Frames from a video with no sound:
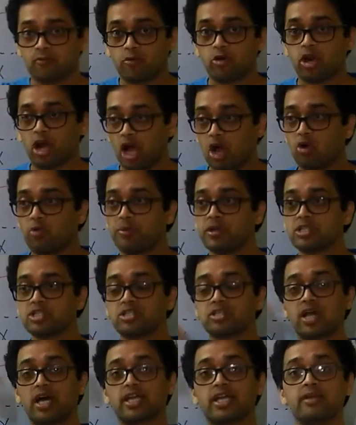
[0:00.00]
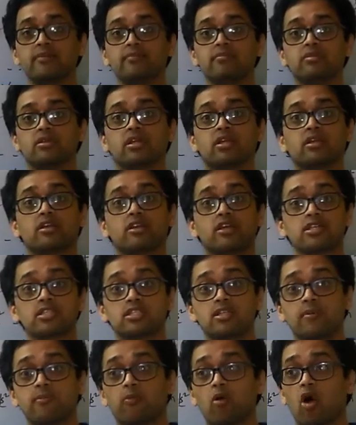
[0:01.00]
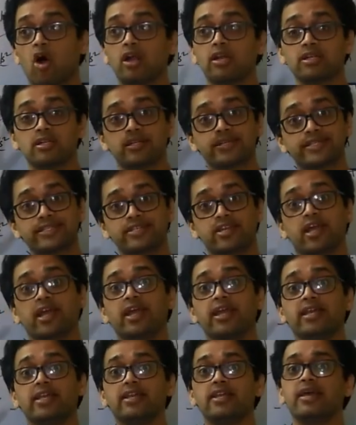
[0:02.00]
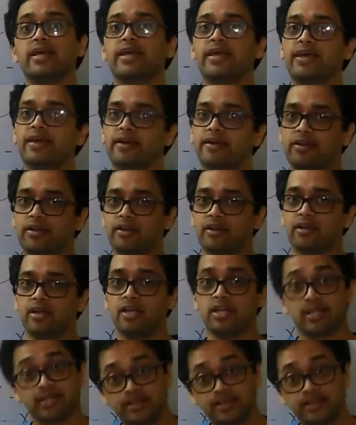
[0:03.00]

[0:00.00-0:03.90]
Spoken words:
For how much time does the ball stay in air?